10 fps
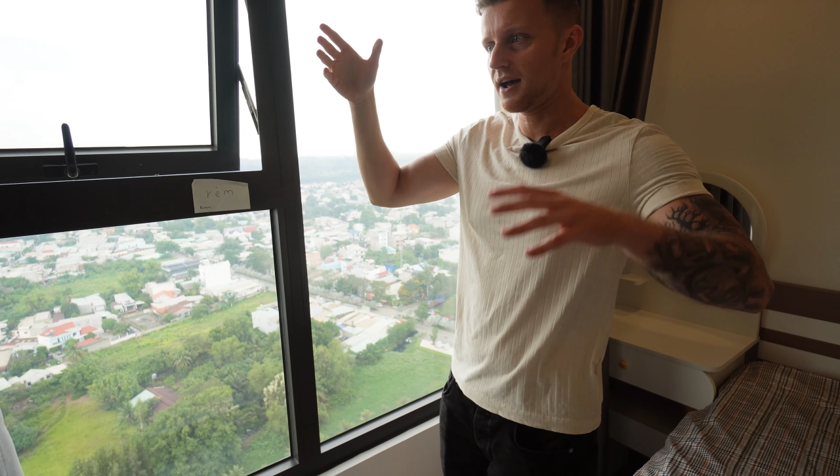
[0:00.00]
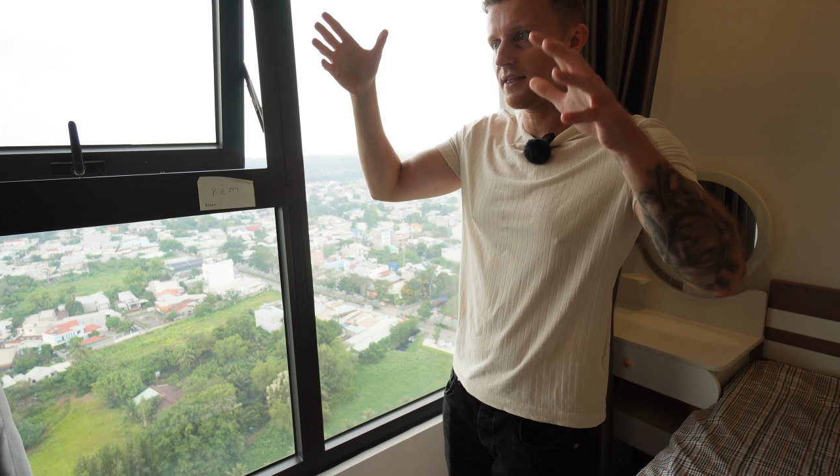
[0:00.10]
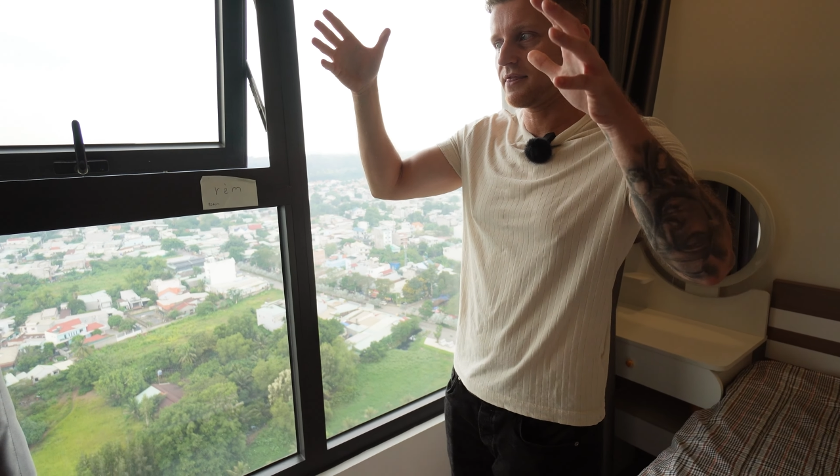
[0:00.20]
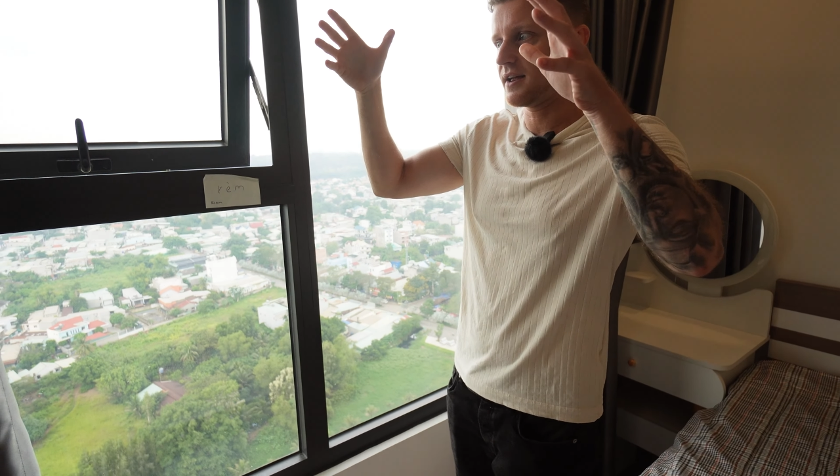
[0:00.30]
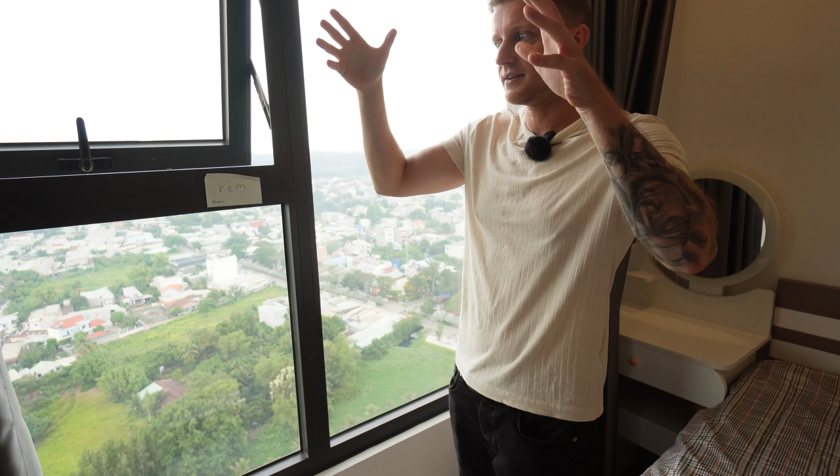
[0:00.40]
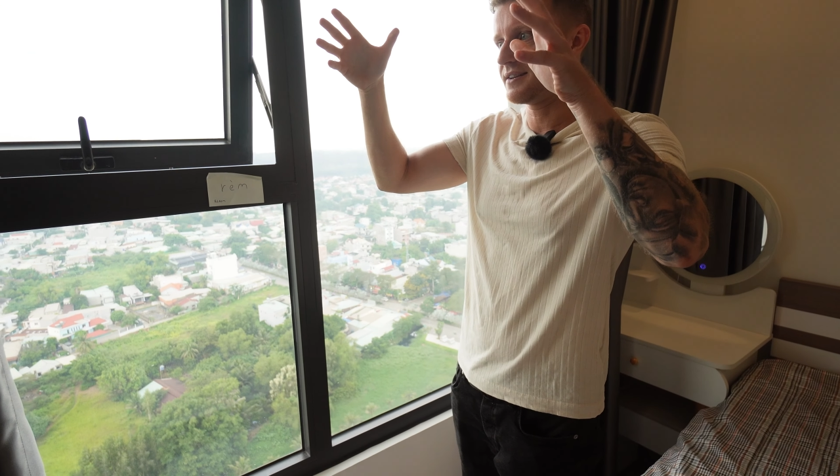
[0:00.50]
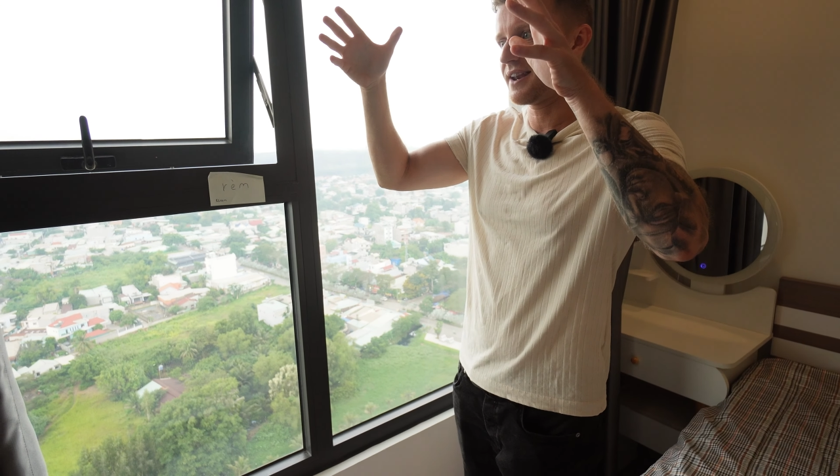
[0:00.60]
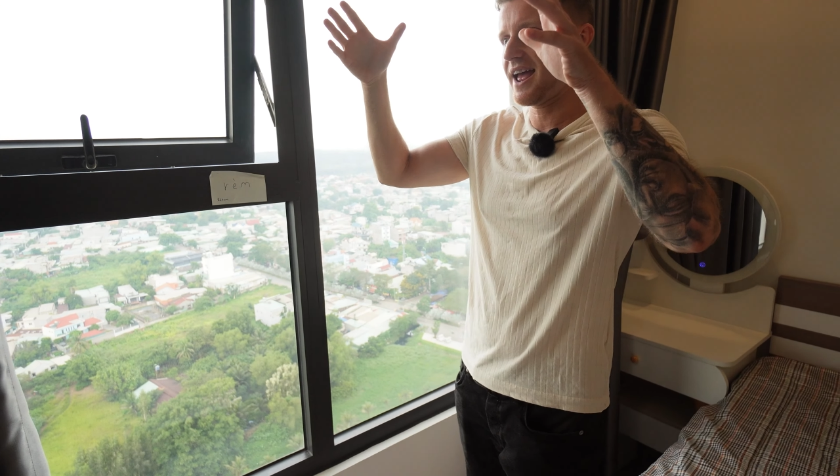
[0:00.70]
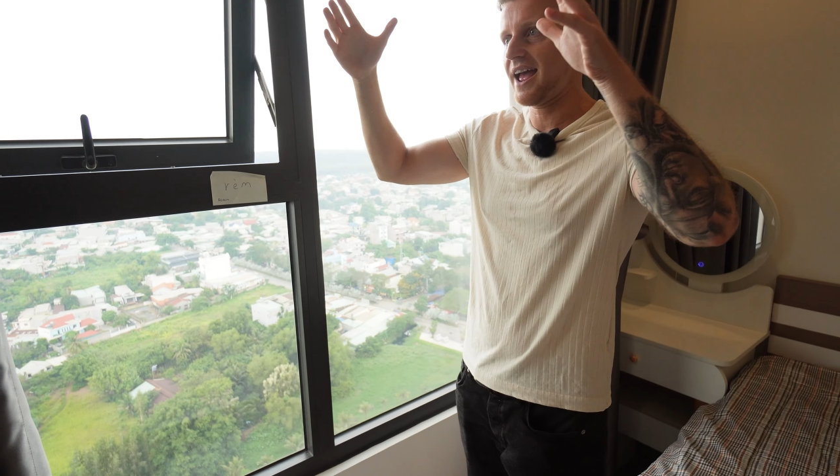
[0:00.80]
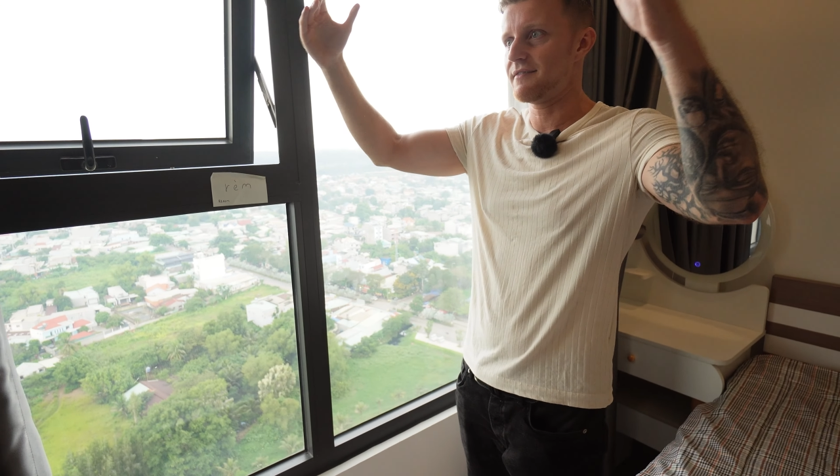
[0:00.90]
and then
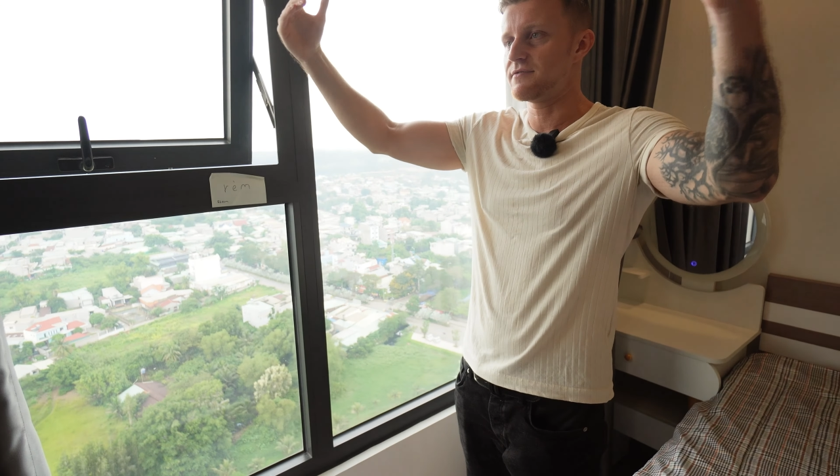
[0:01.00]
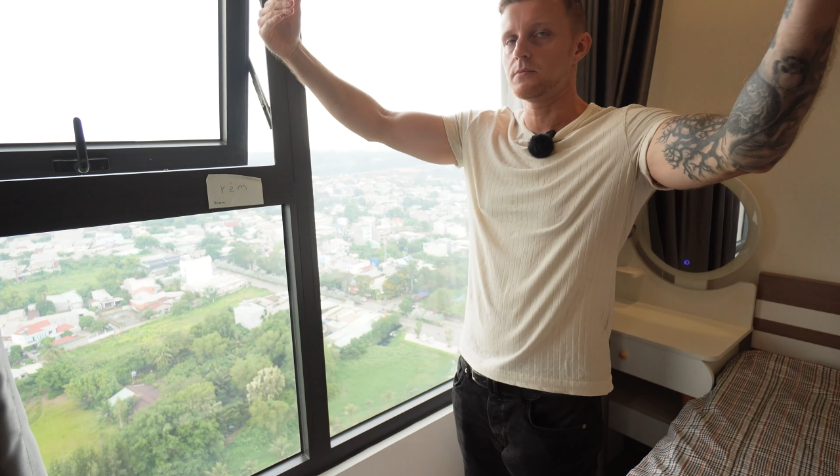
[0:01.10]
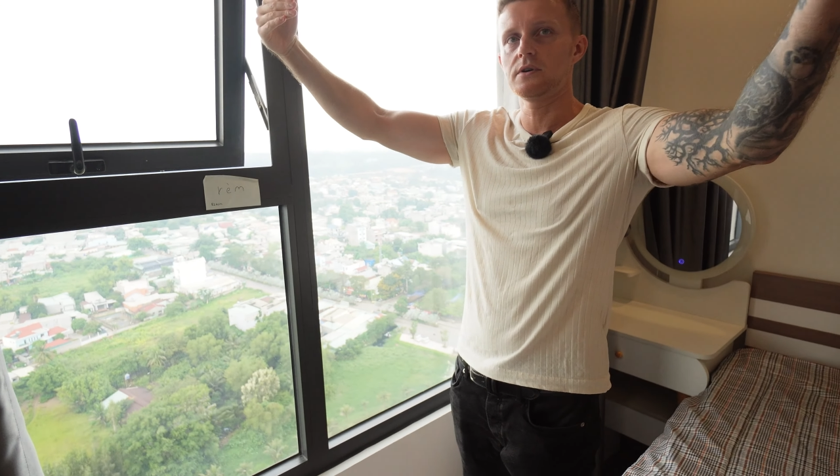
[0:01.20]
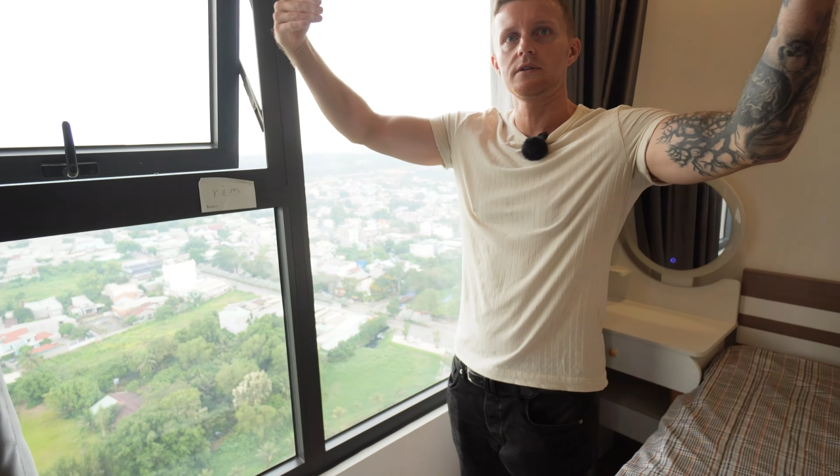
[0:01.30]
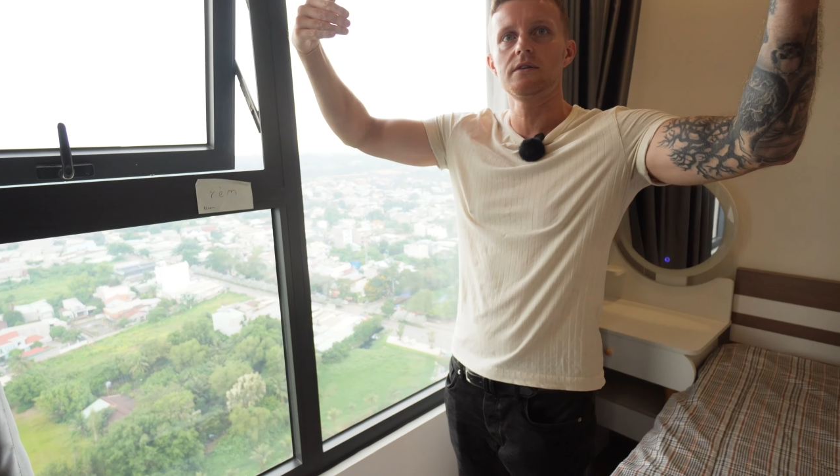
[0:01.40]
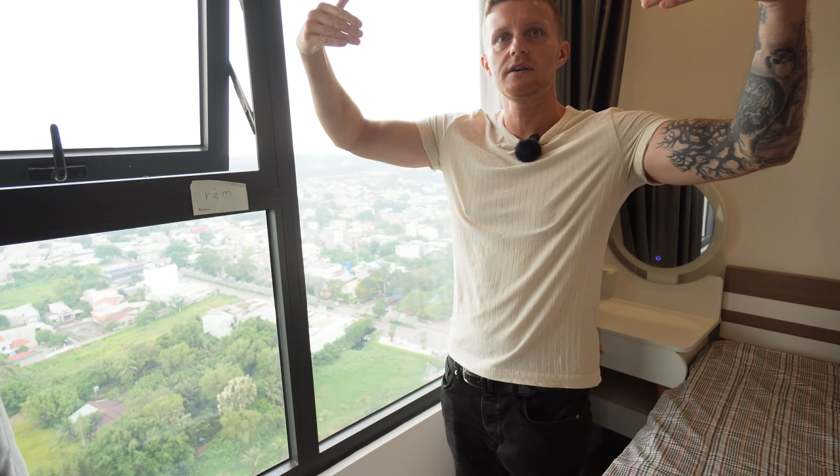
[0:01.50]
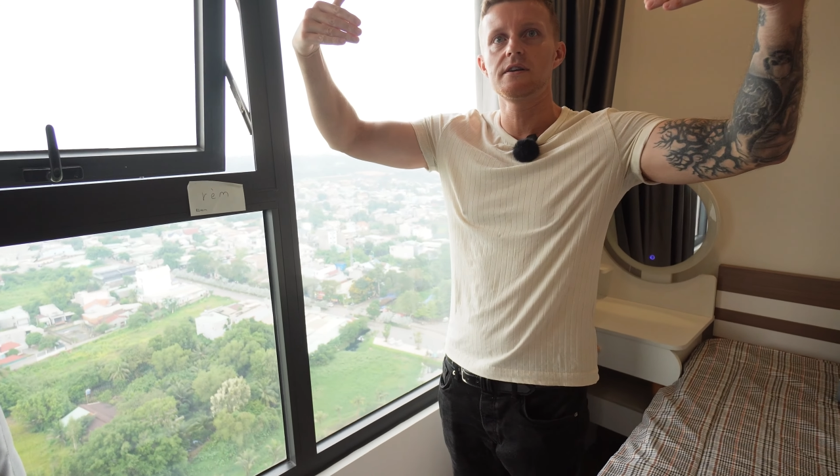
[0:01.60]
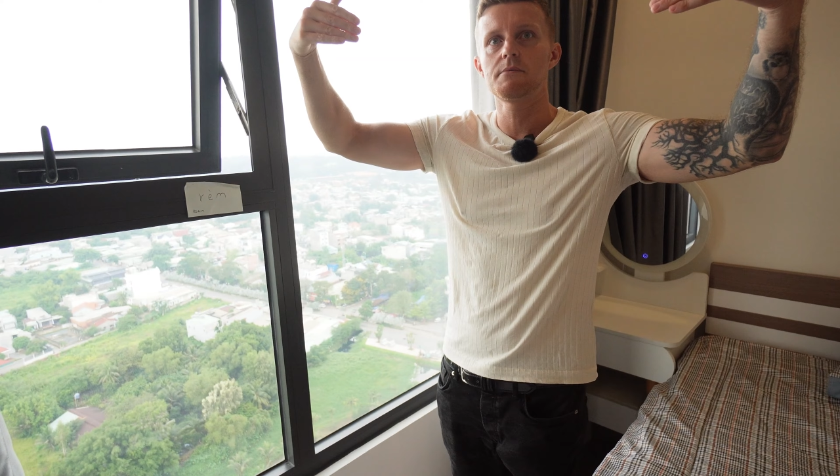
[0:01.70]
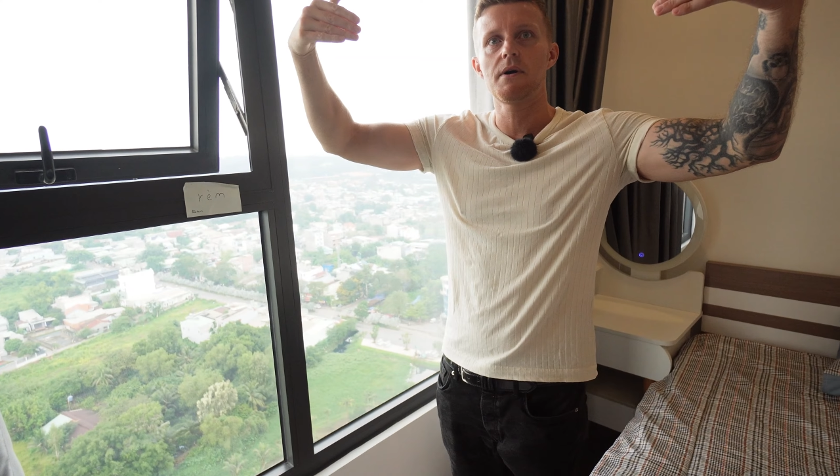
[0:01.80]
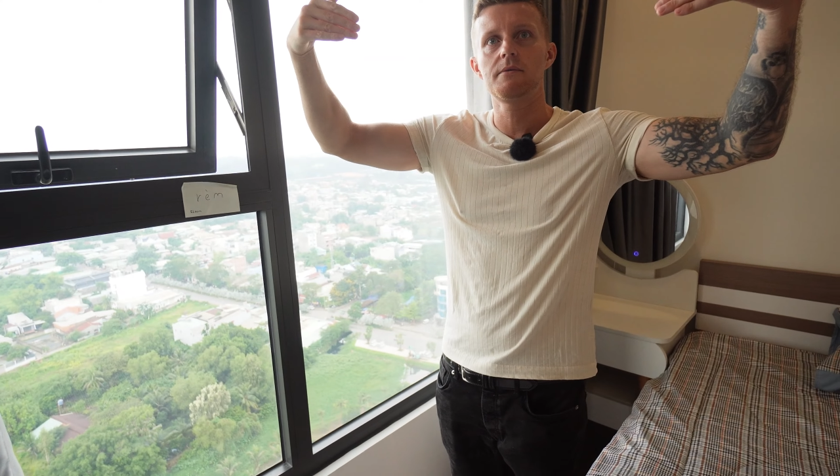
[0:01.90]
everyone could look in
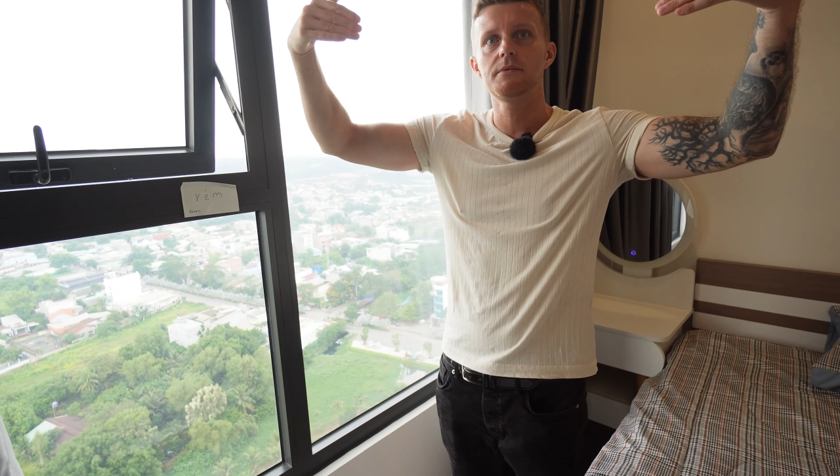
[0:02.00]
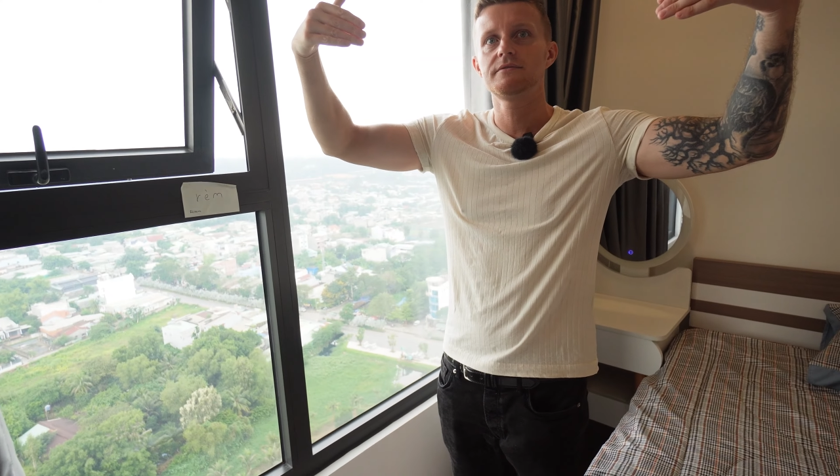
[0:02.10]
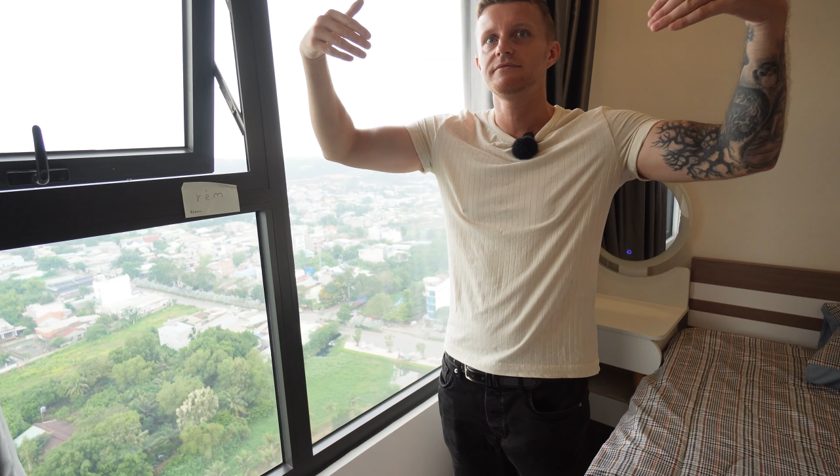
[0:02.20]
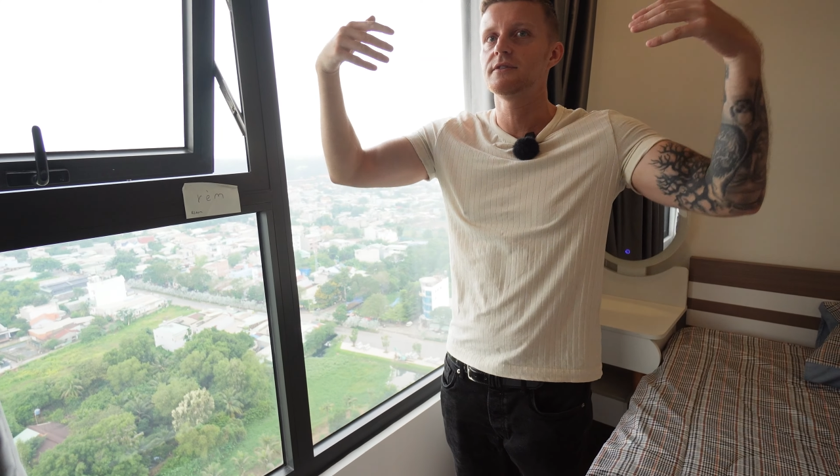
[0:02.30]
your apartment.